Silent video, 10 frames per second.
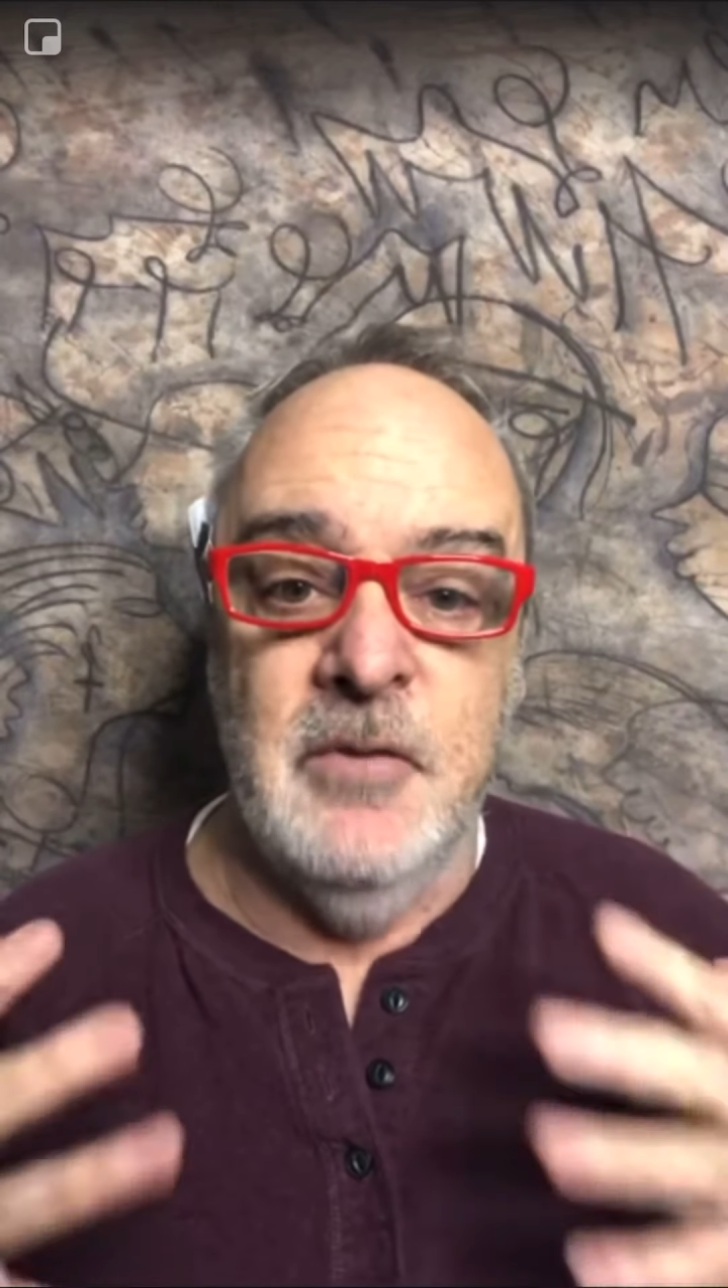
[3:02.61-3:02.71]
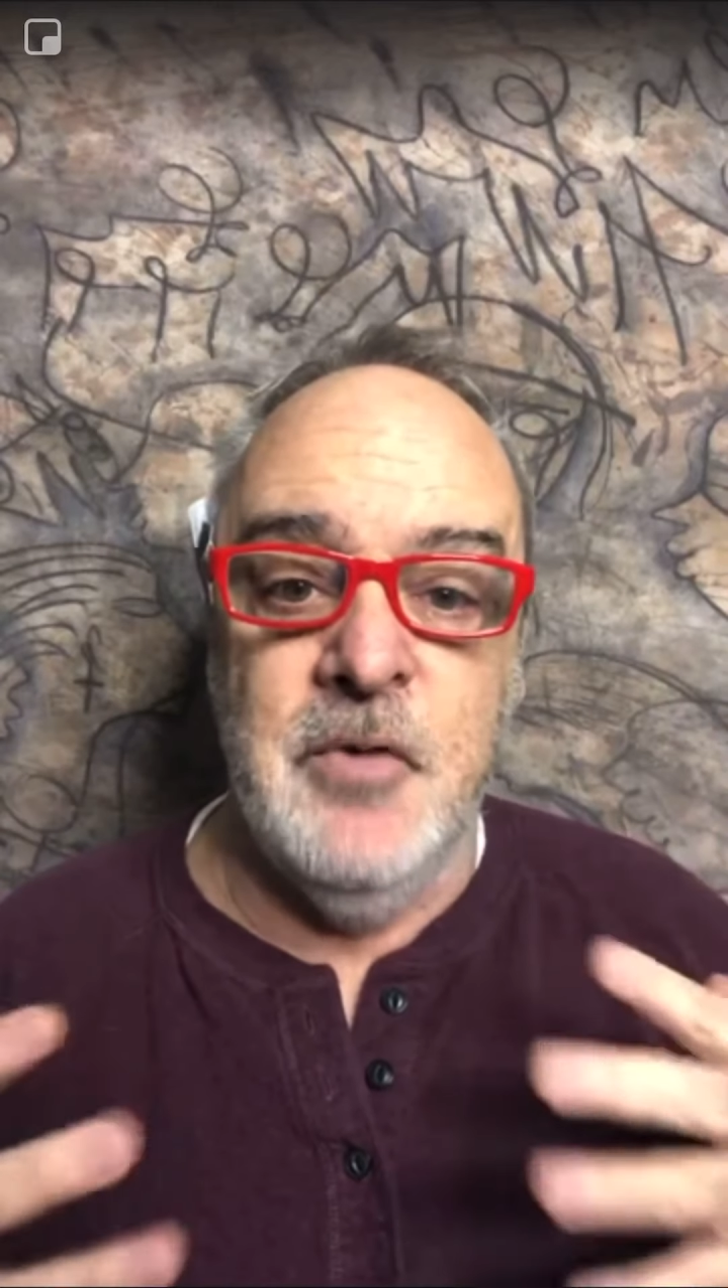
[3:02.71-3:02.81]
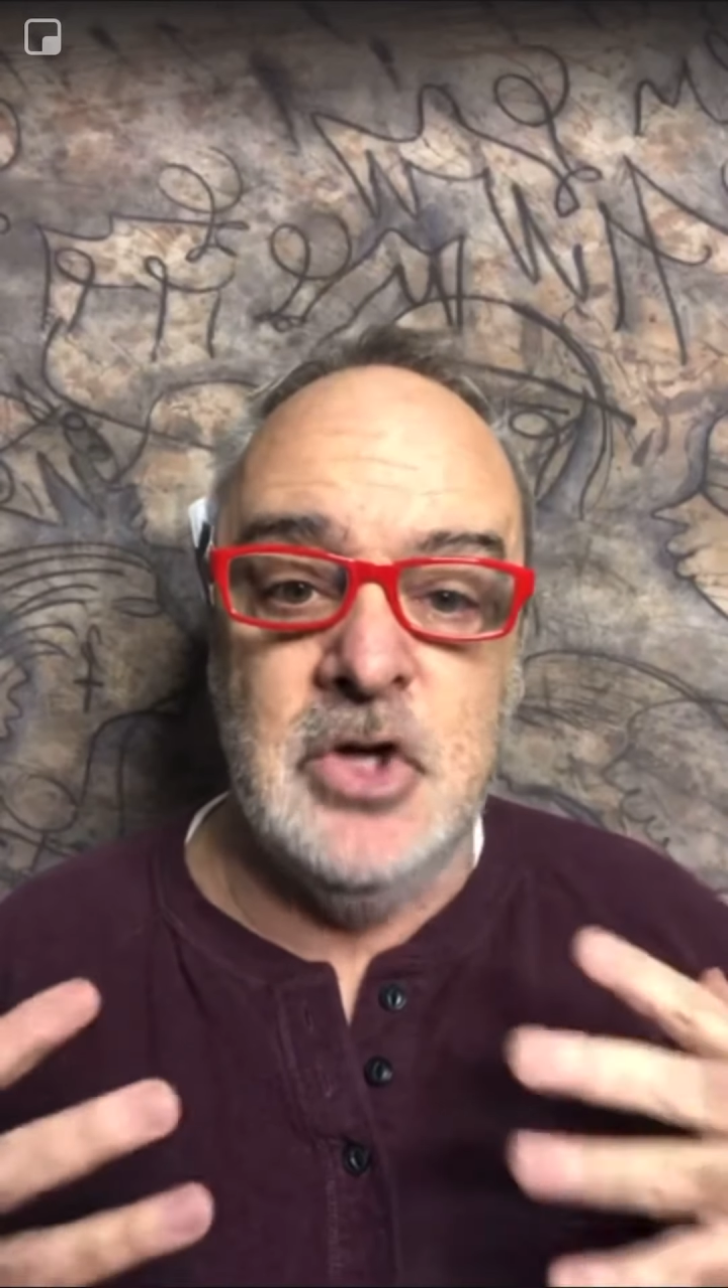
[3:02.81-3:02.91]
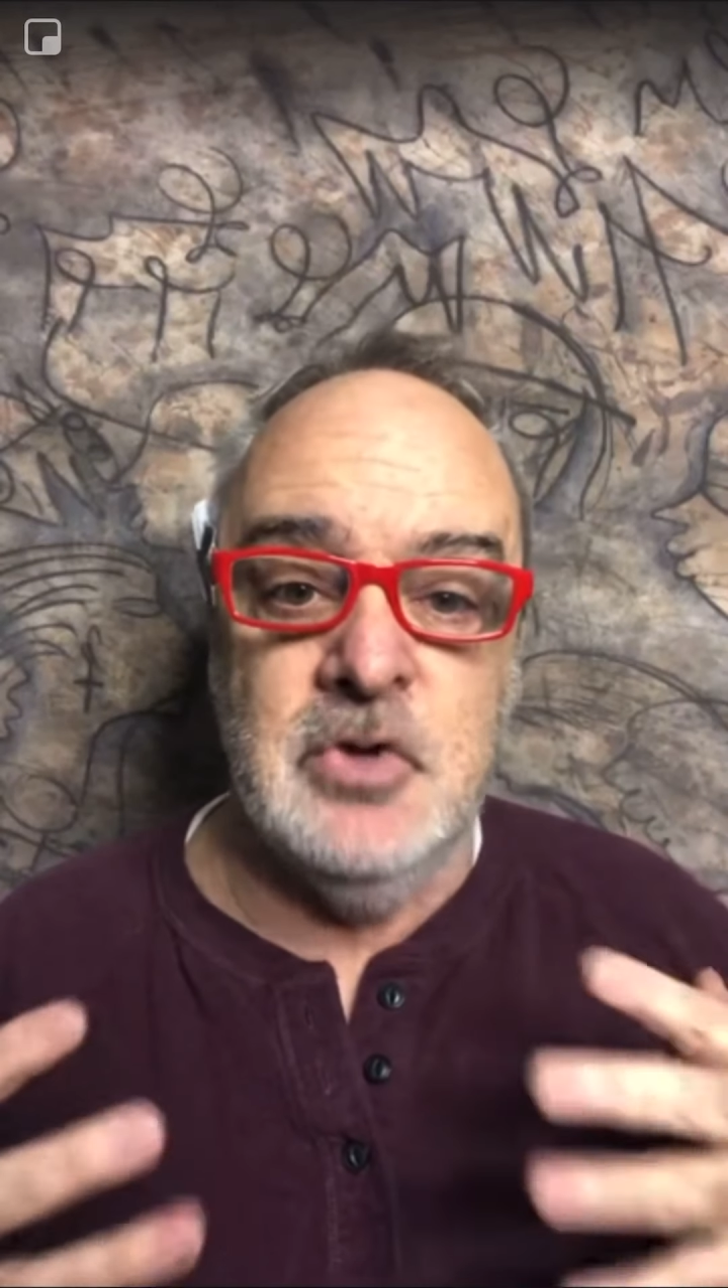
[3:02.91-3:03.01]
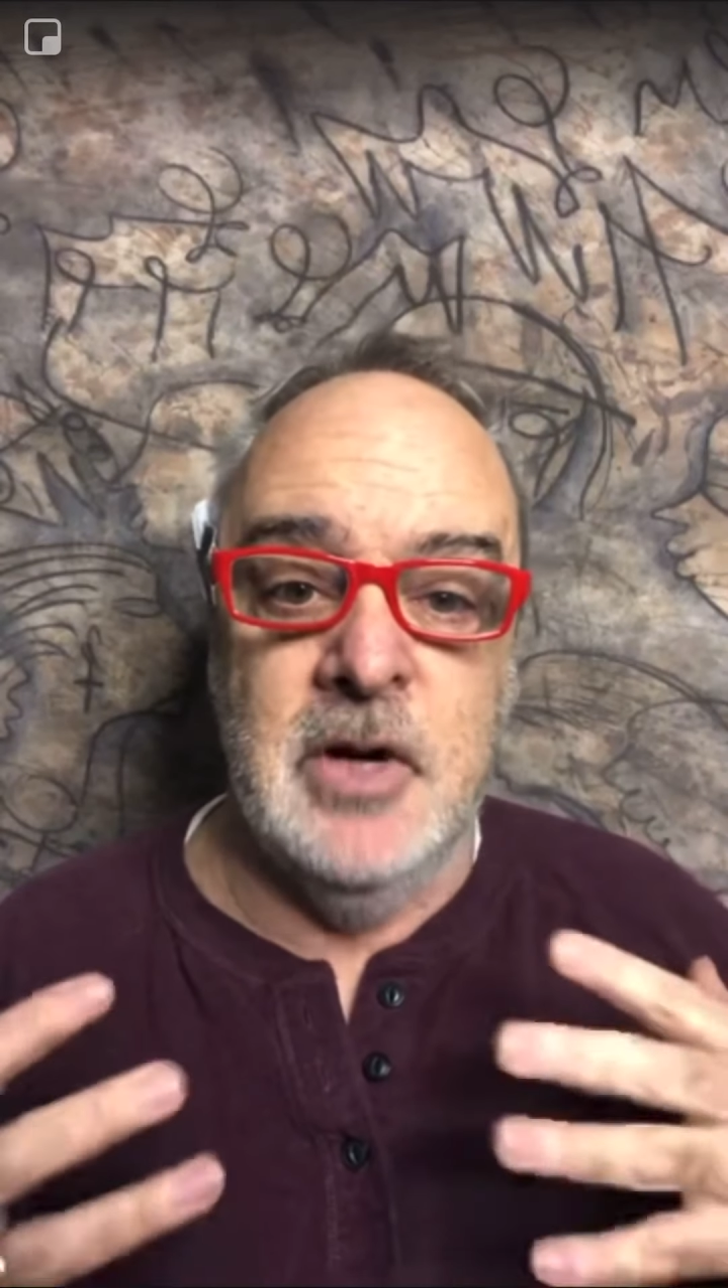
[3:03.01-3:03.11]

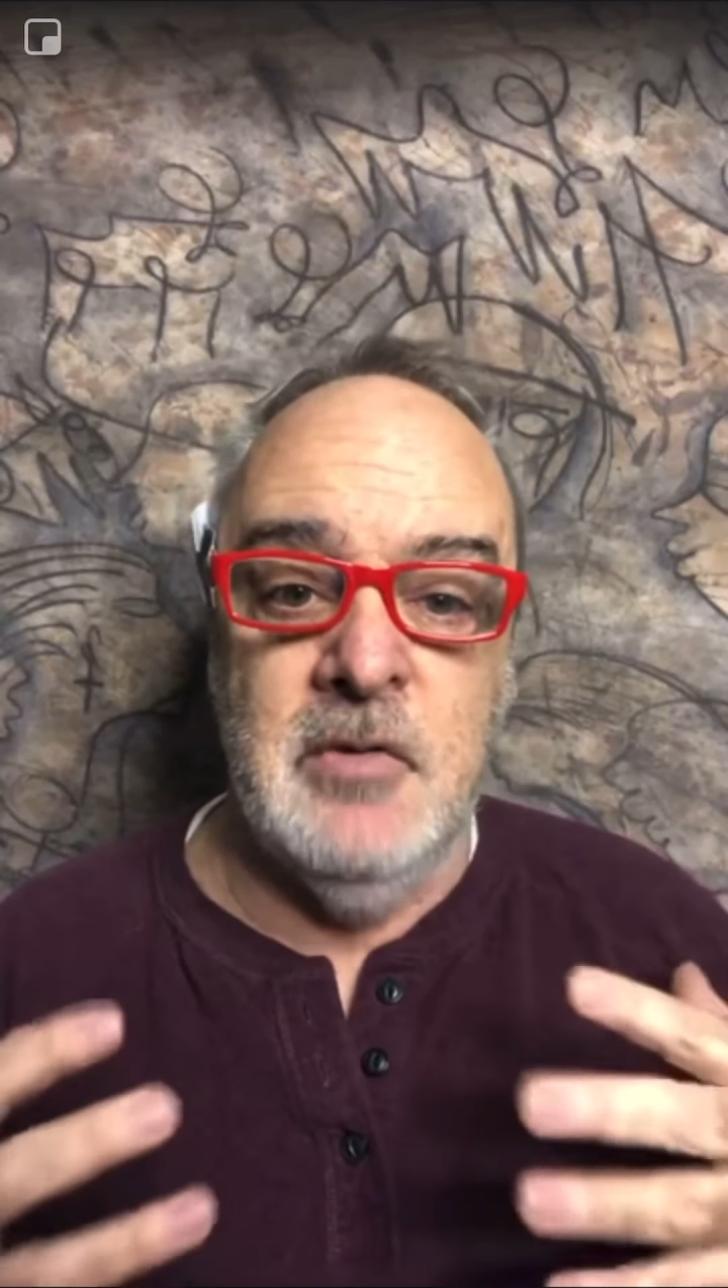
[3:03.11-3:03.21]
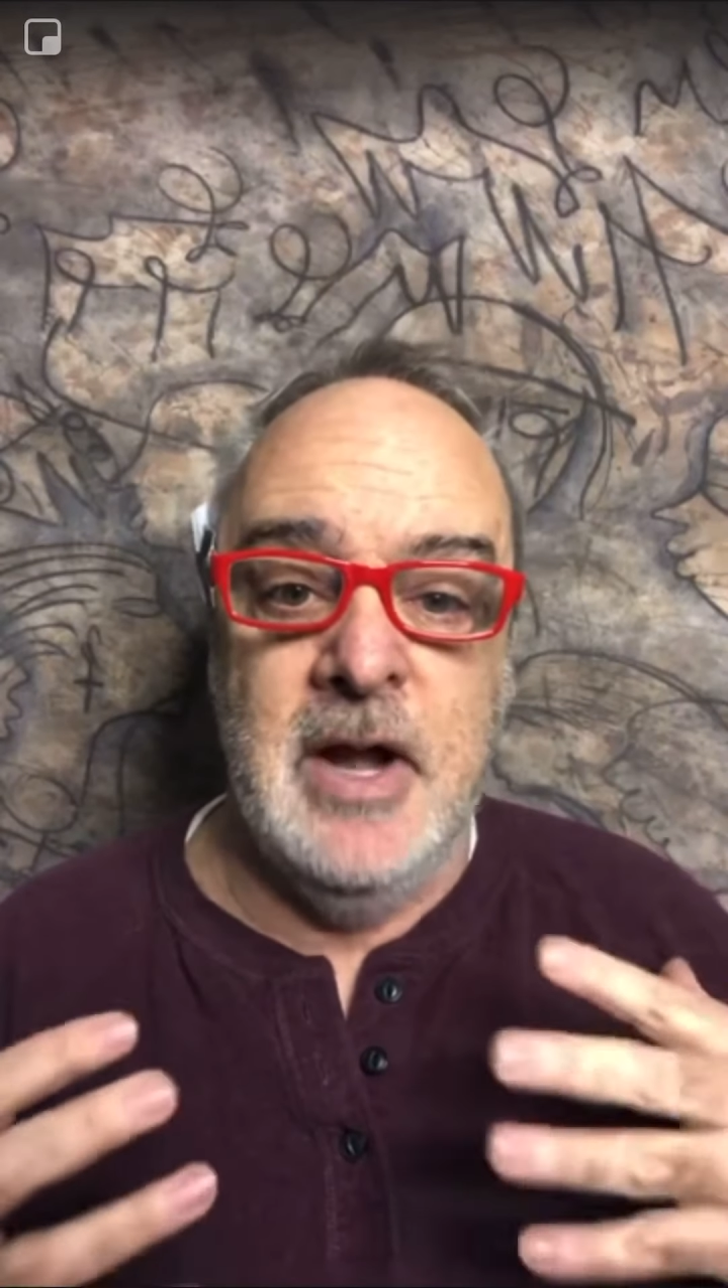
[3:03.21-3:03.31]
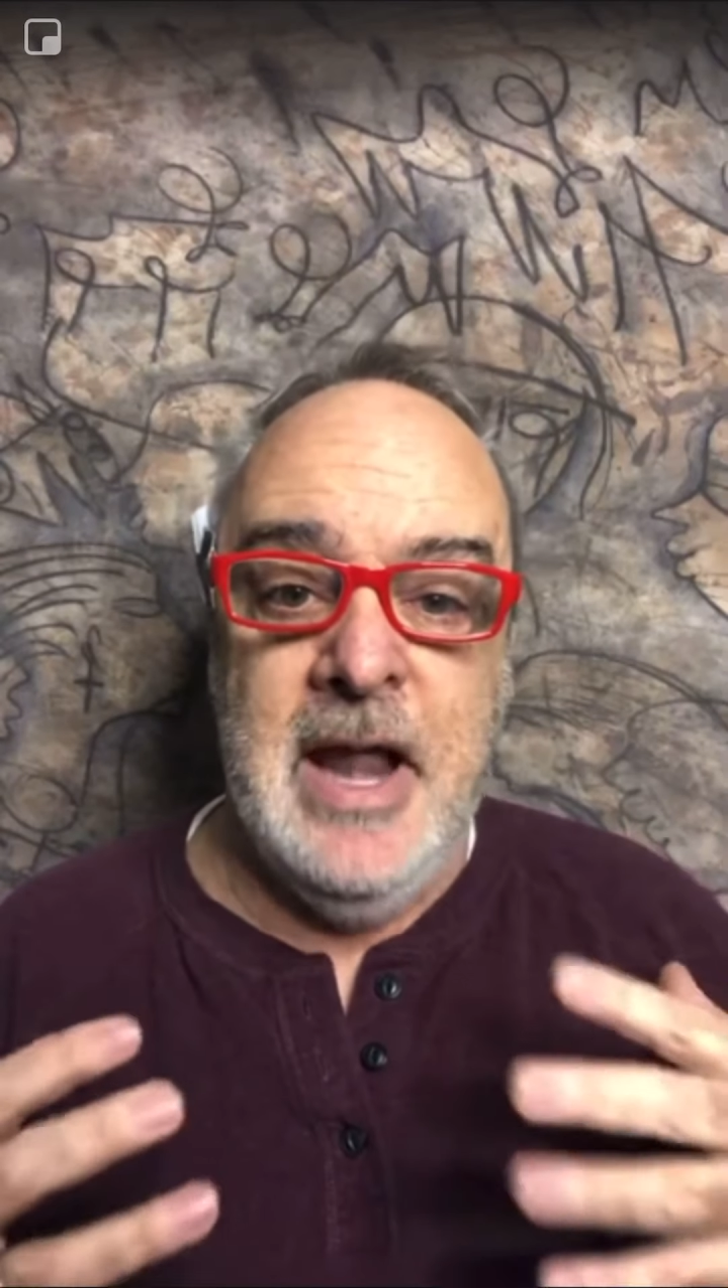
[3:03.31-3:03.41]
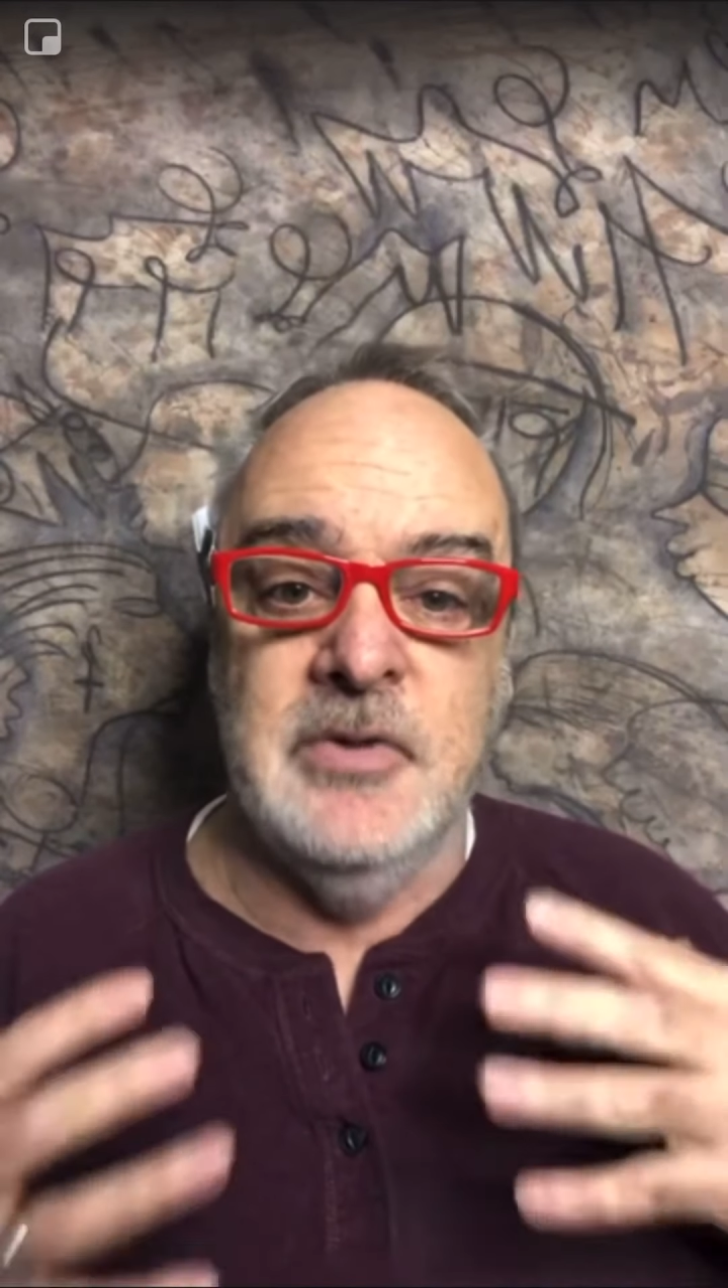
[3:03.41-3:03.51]
frustrating right now.